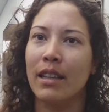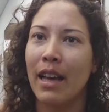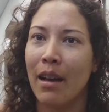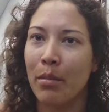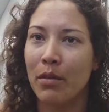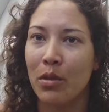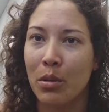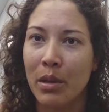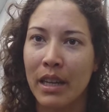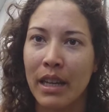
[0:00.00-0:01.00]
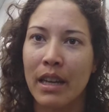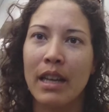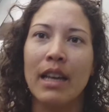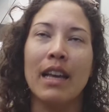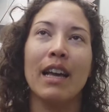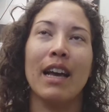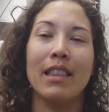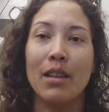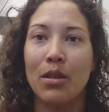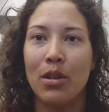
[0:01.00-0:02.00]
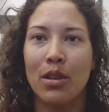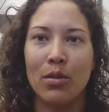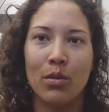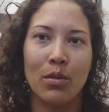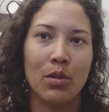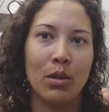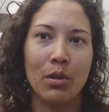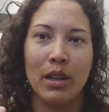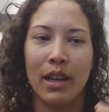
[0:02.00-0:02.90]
the habit of doing it, and then you can sort of do it